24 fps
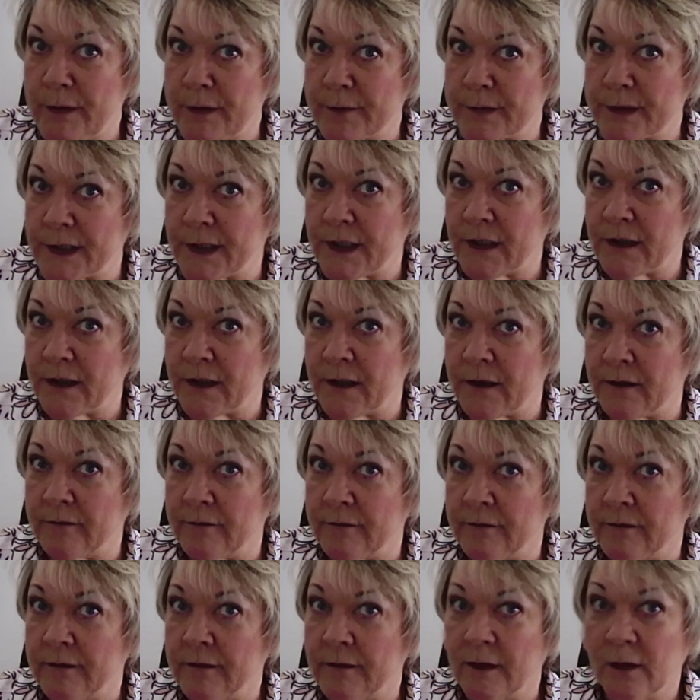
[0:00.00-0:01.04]
premiums lately?
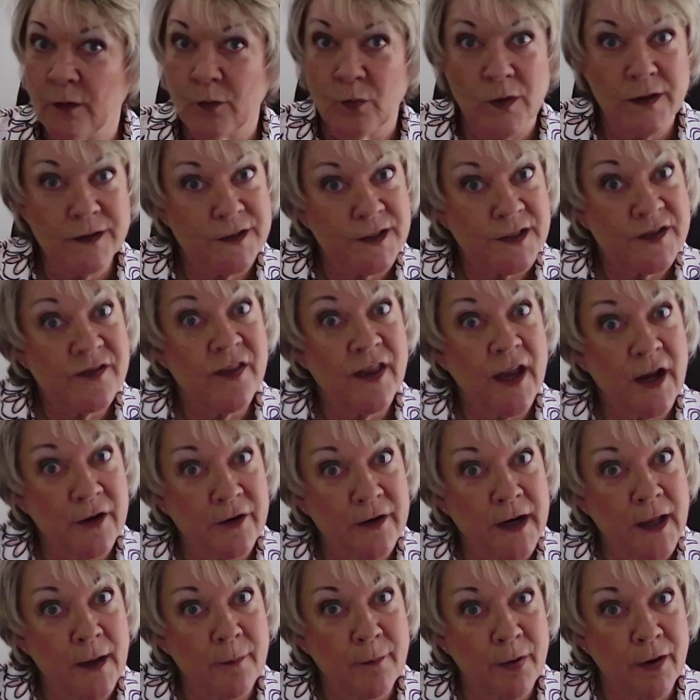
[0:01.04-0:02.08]
What's
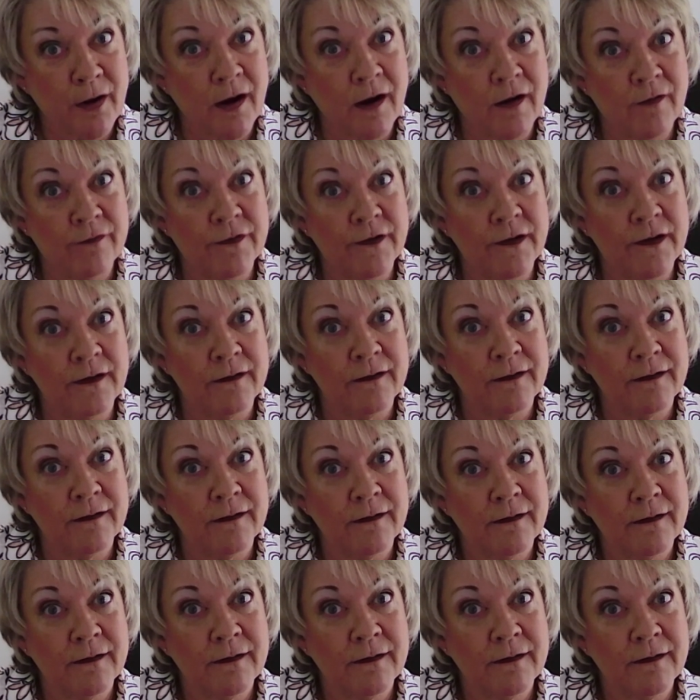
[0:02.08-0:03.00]
their net profit,